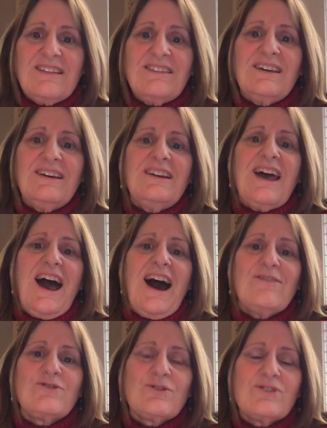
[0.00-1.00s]
Then,
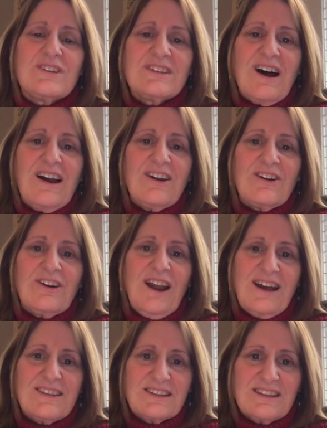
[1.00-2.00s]
after desire
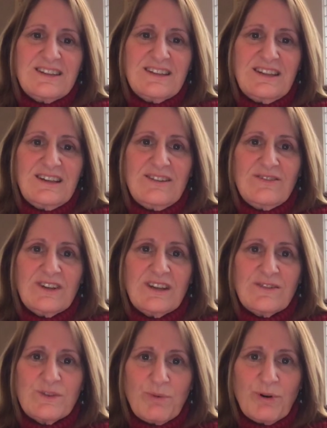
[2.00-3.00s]
has conceived, it
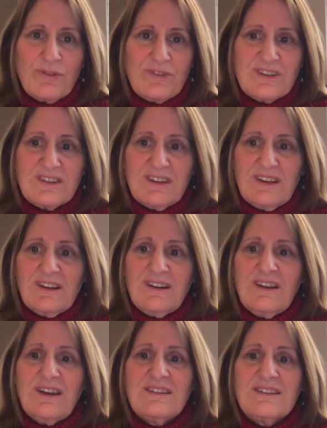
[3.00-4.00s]
gives birth to
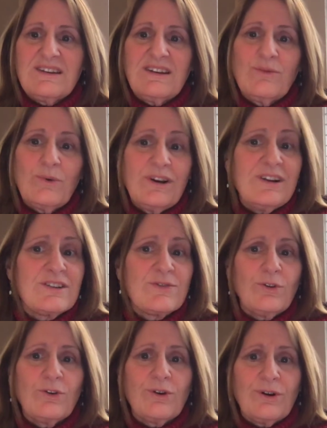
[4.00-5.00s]
sin, and sin, when it is
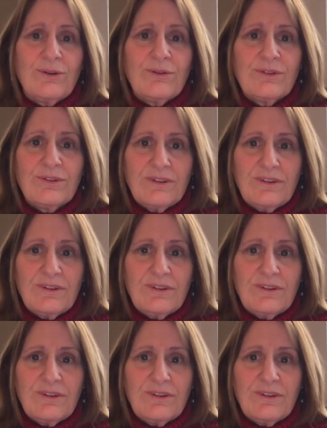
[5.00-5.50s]
full growth,